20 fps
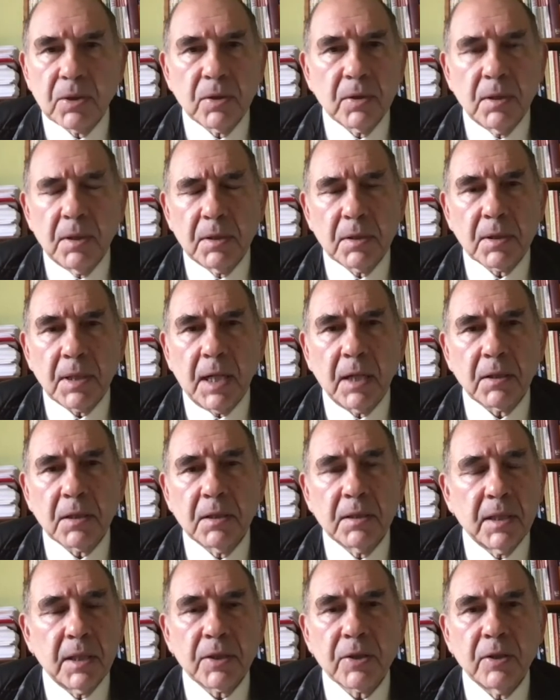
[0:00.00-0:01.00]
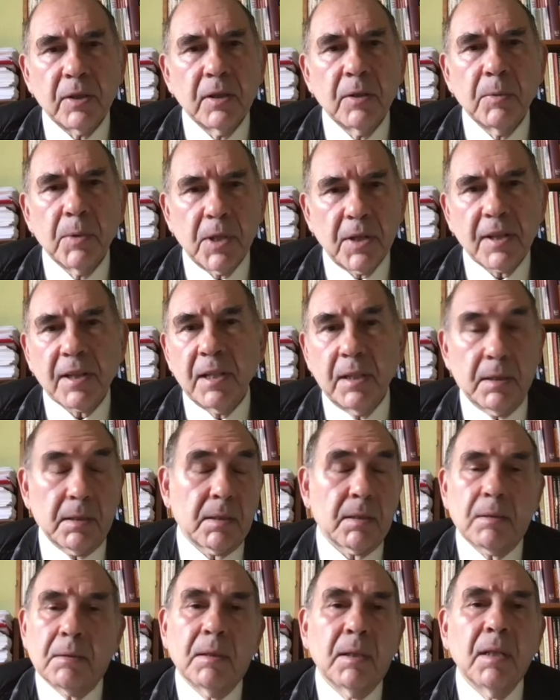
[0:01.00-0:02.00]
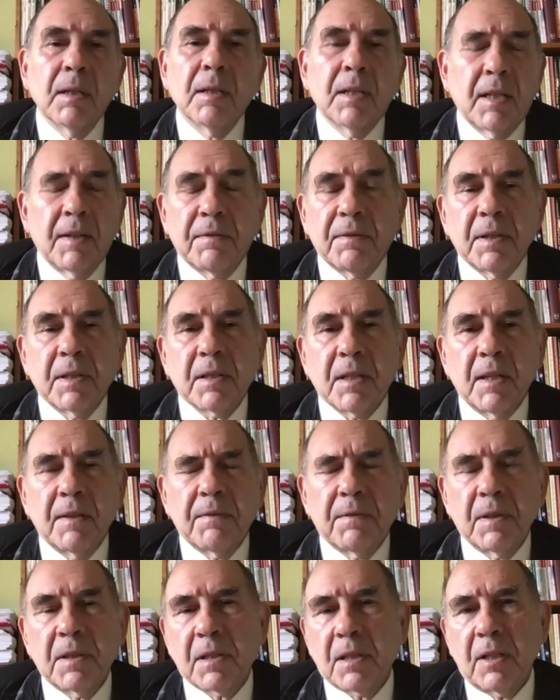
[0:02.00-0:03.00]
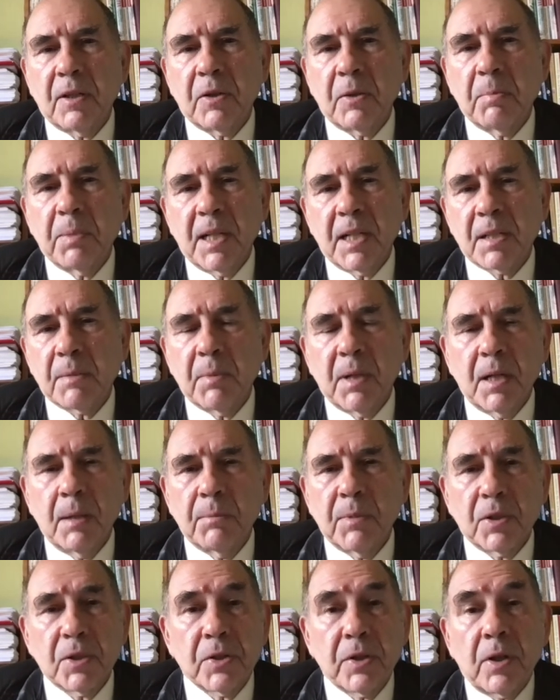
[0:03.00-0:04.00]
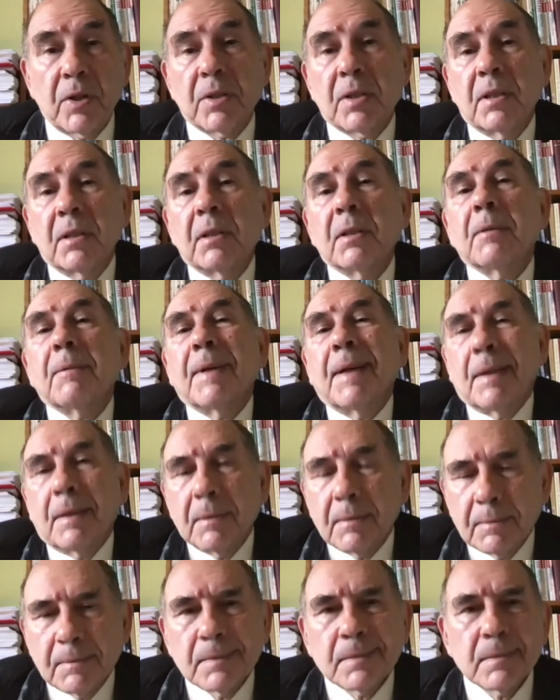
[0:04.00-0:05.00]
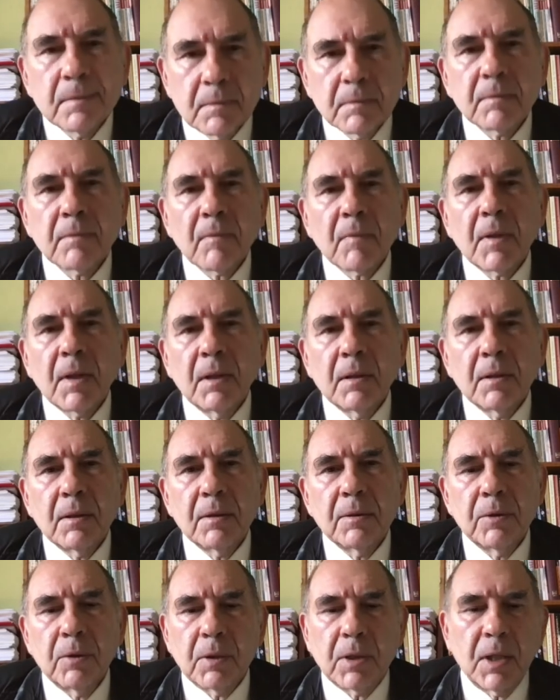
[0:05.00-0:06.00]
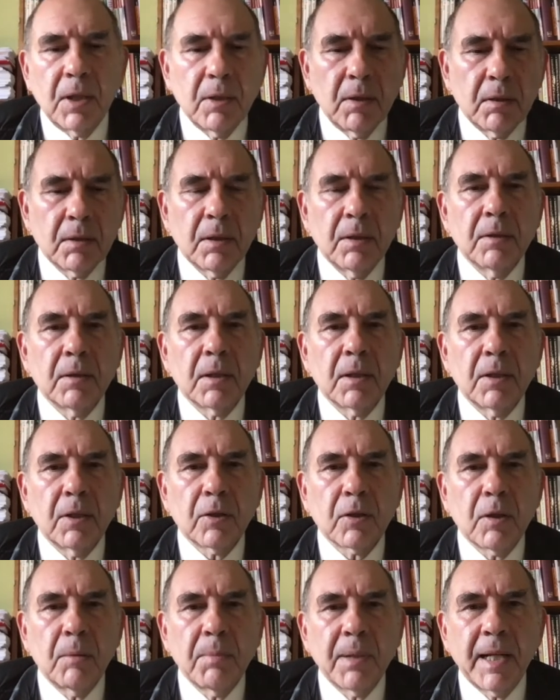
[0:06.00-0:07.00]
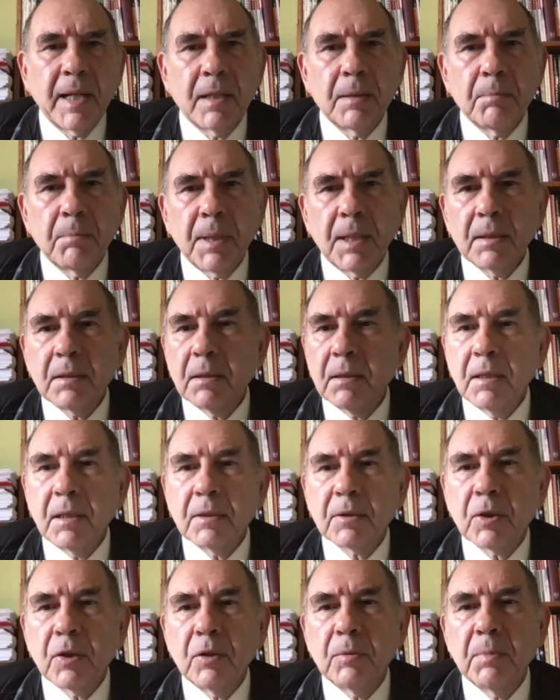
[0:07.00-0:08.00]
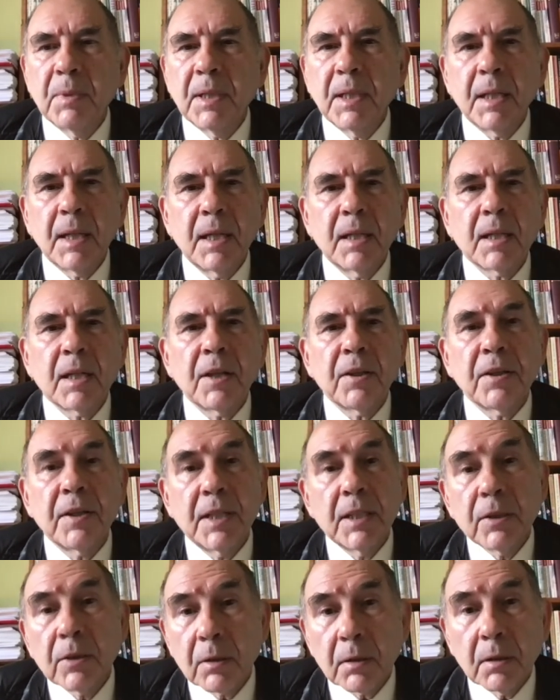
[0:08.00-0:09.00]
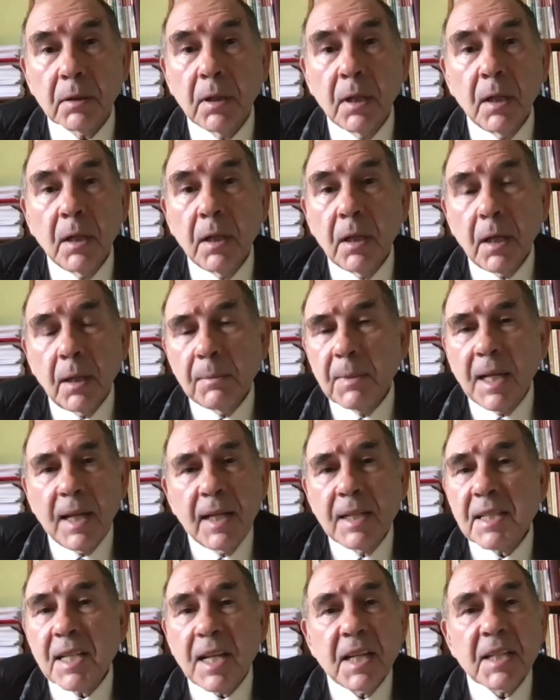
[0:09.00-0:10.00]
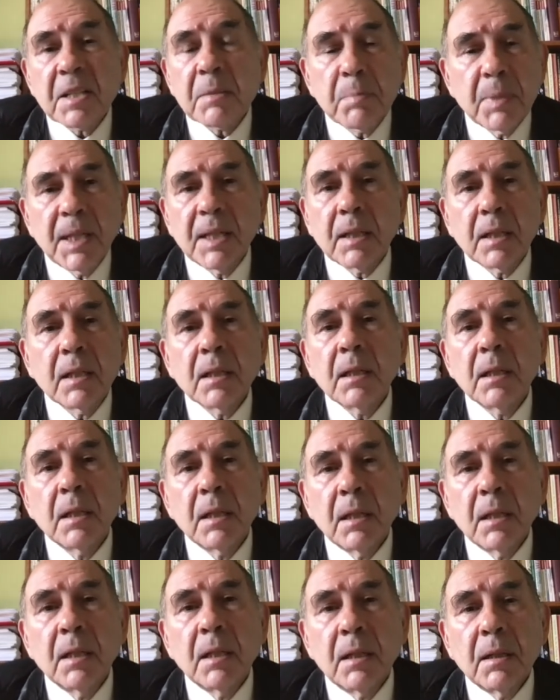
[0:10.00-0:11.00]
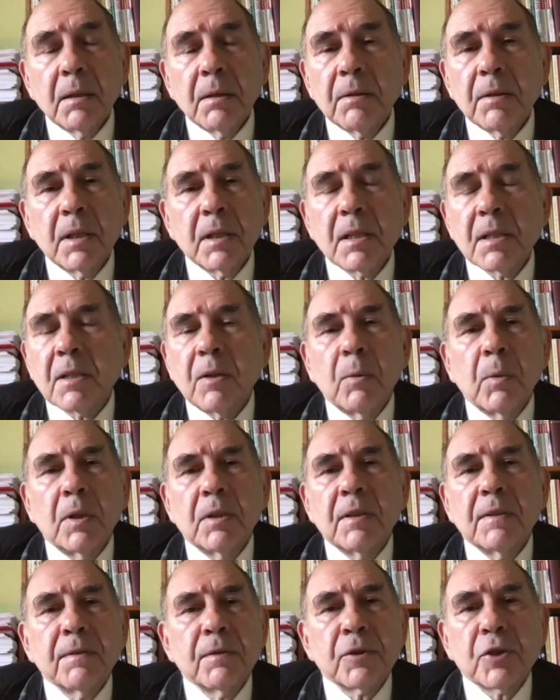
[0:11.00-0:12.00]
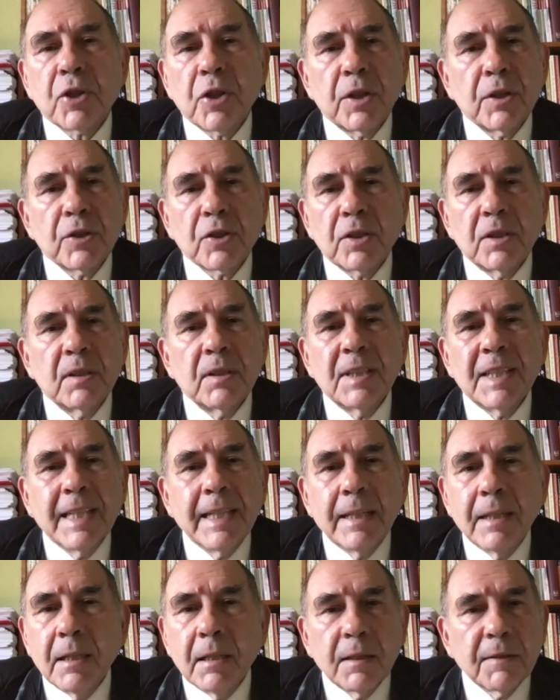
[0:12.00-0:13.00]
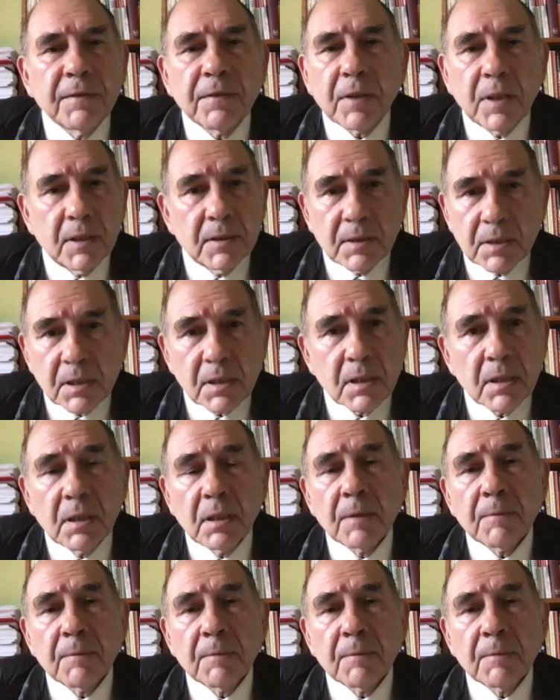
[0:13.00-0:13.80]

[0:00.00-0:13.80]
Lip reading: it's architecturally worthless. If it's replaced by a monstrosity, well, you cannot complain. But it could be a cathedral. I mean, as I speak, there is a wonderful church in Lille, France,